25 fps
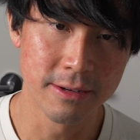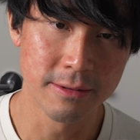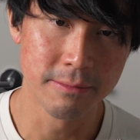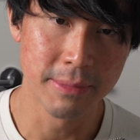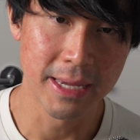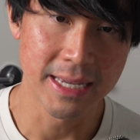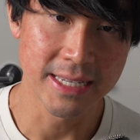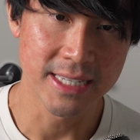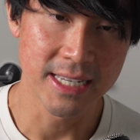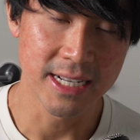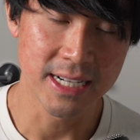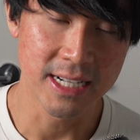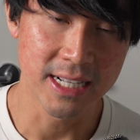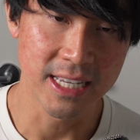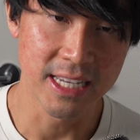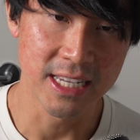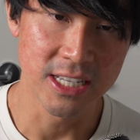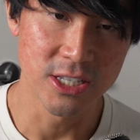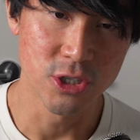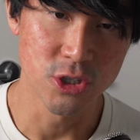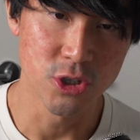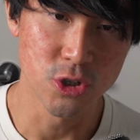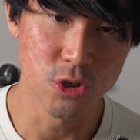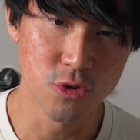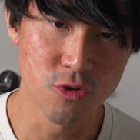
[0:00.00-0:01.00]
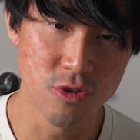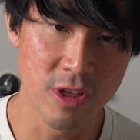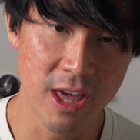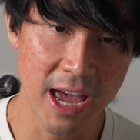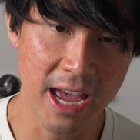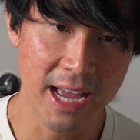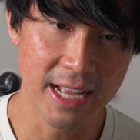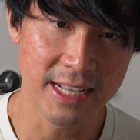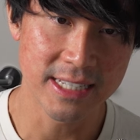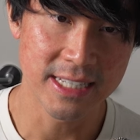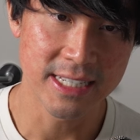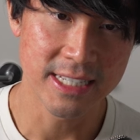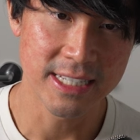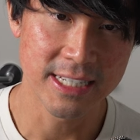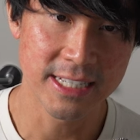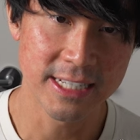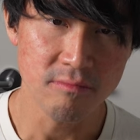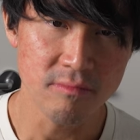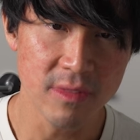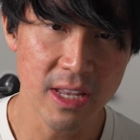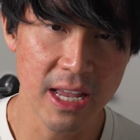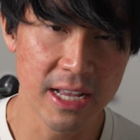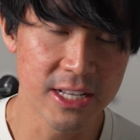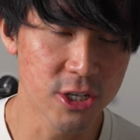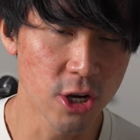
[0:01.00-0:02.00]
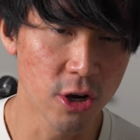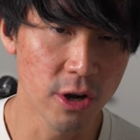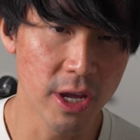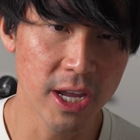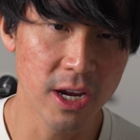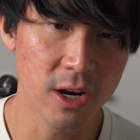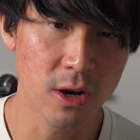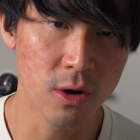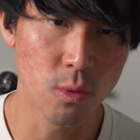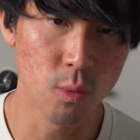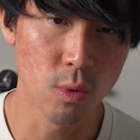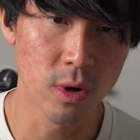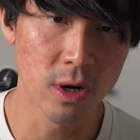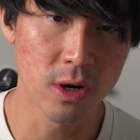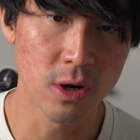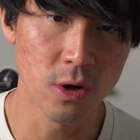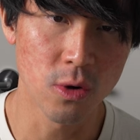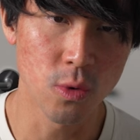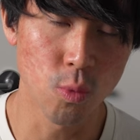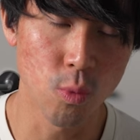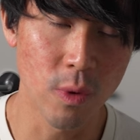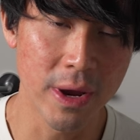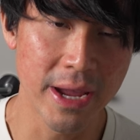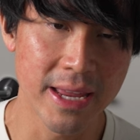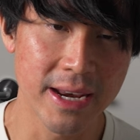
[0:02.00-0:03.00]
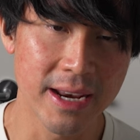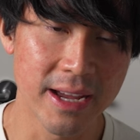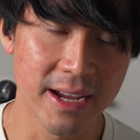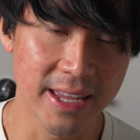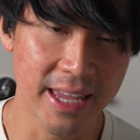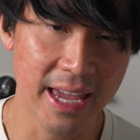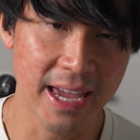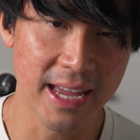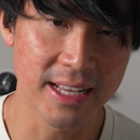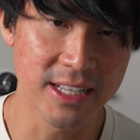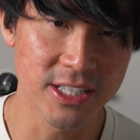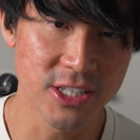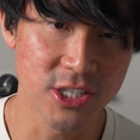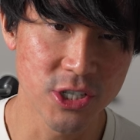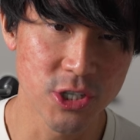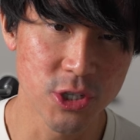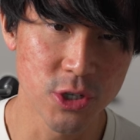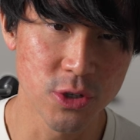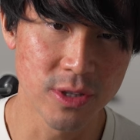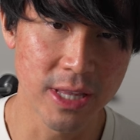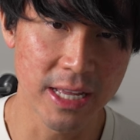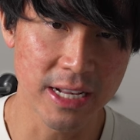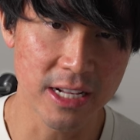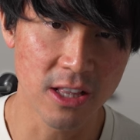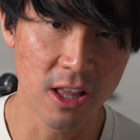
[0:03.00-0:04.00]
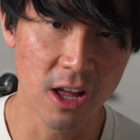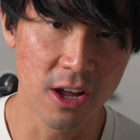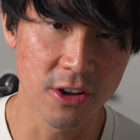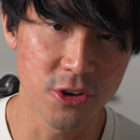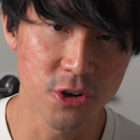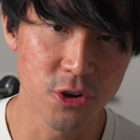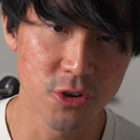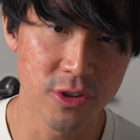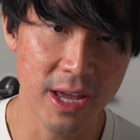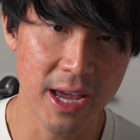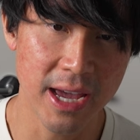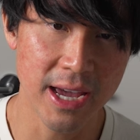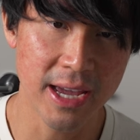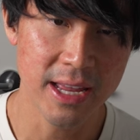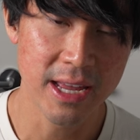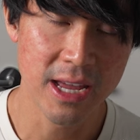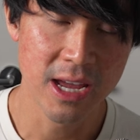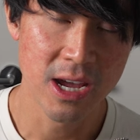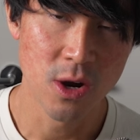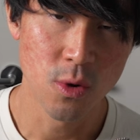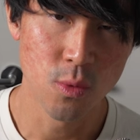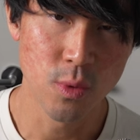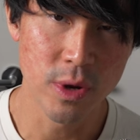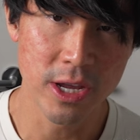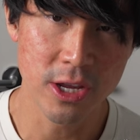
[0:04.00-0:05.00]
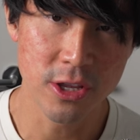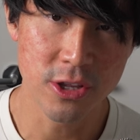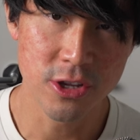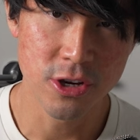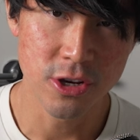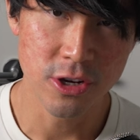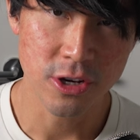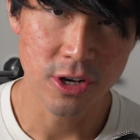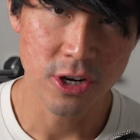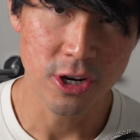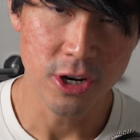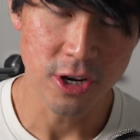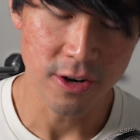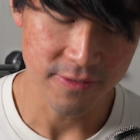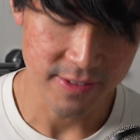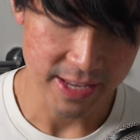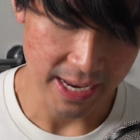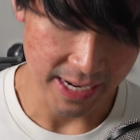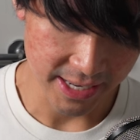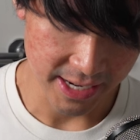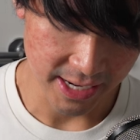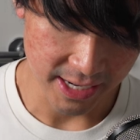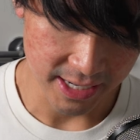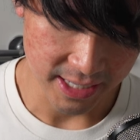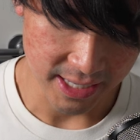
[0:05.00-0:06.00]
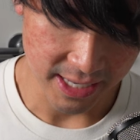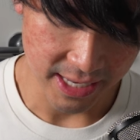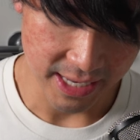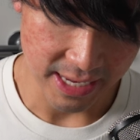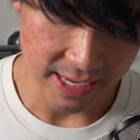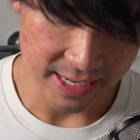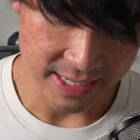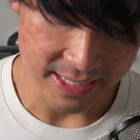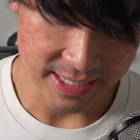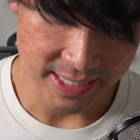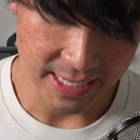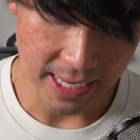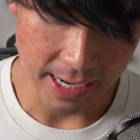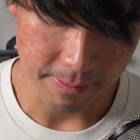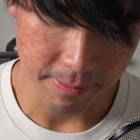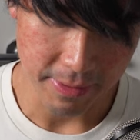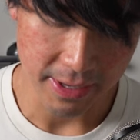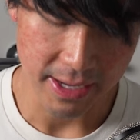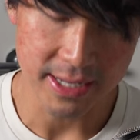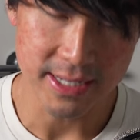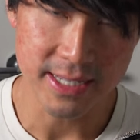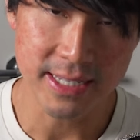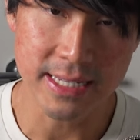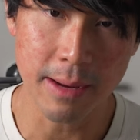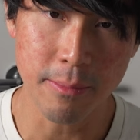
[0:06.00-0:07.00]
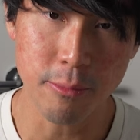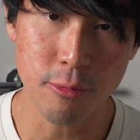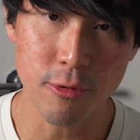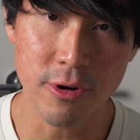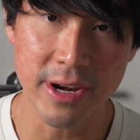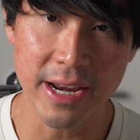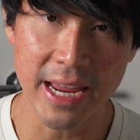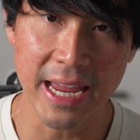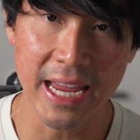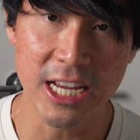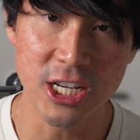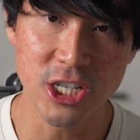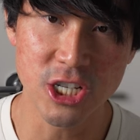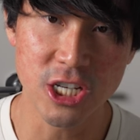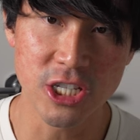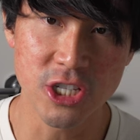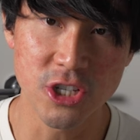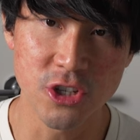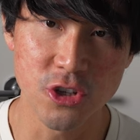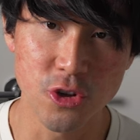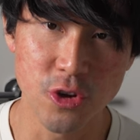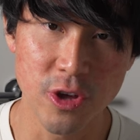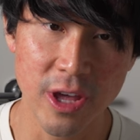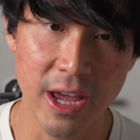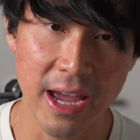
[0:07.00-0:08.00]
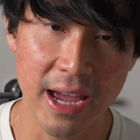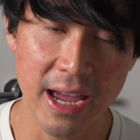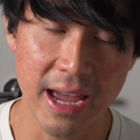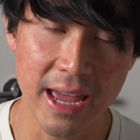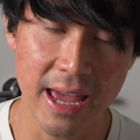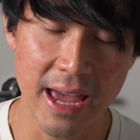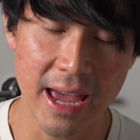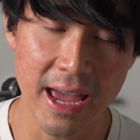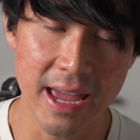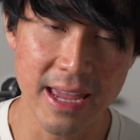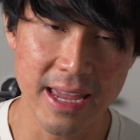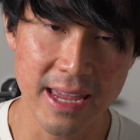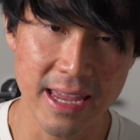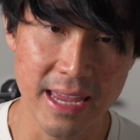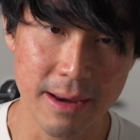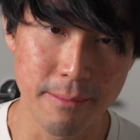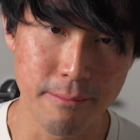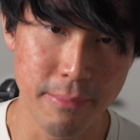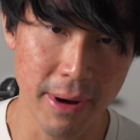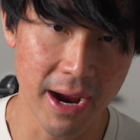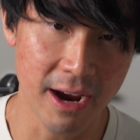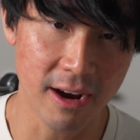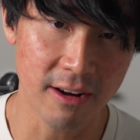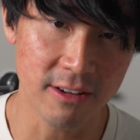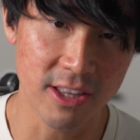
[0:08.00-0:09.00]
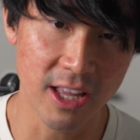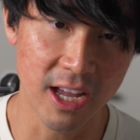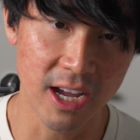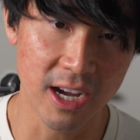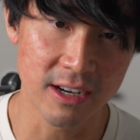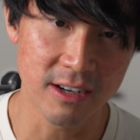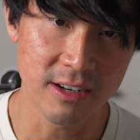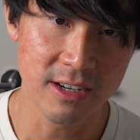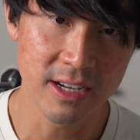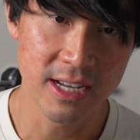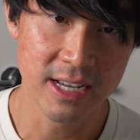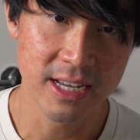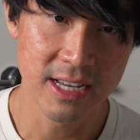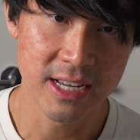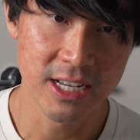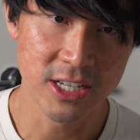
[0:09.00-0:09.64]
basically do that. And so here we'll wait again to let Claude do that. We could have technically set up a separate agent to do that in parallel.